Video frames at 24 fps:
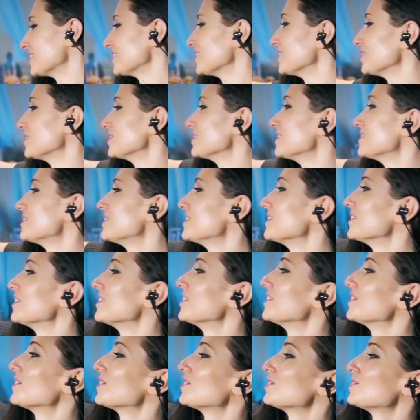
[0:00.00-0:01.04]
is
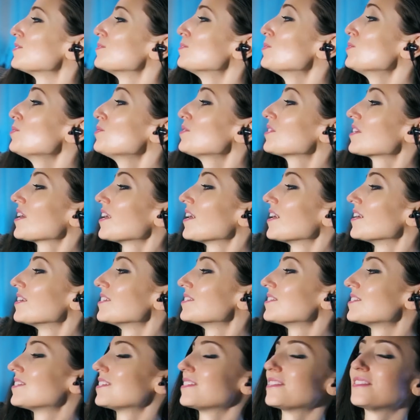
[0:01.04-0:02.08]
the Smooth
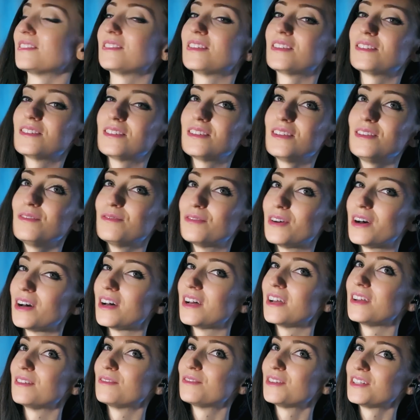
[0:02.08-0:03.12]
Cast
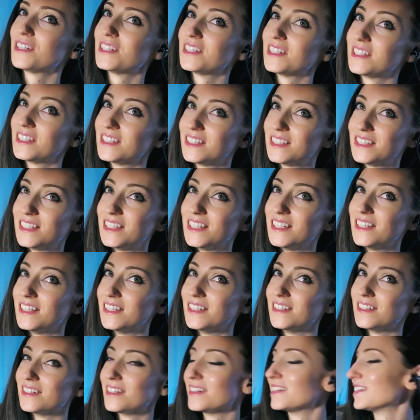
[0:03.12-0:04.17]

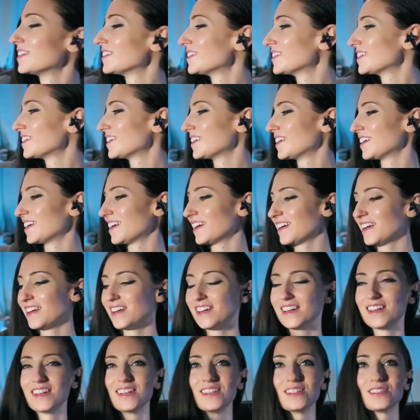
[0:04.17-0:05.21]
65D.
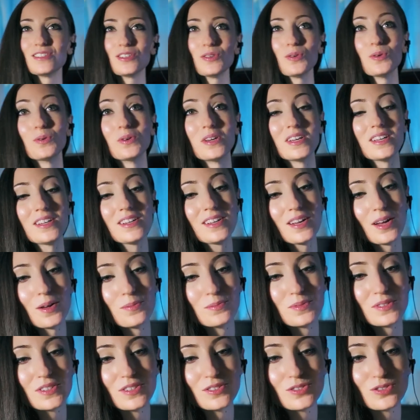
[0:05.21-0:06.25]
So it
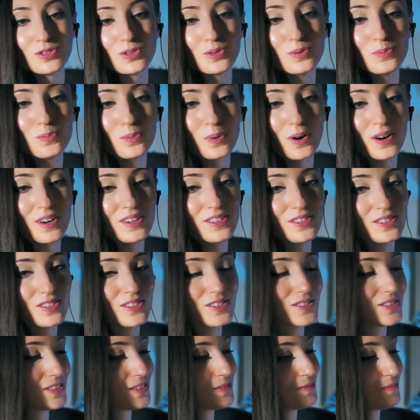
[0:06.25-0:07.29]
comes in two
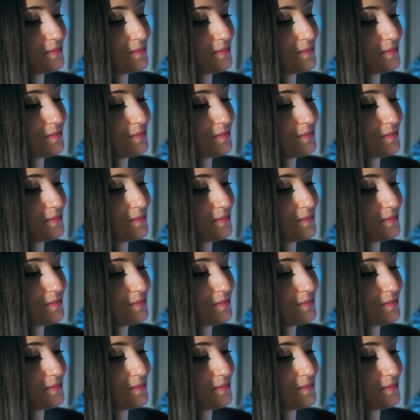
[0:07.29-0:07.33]
parts.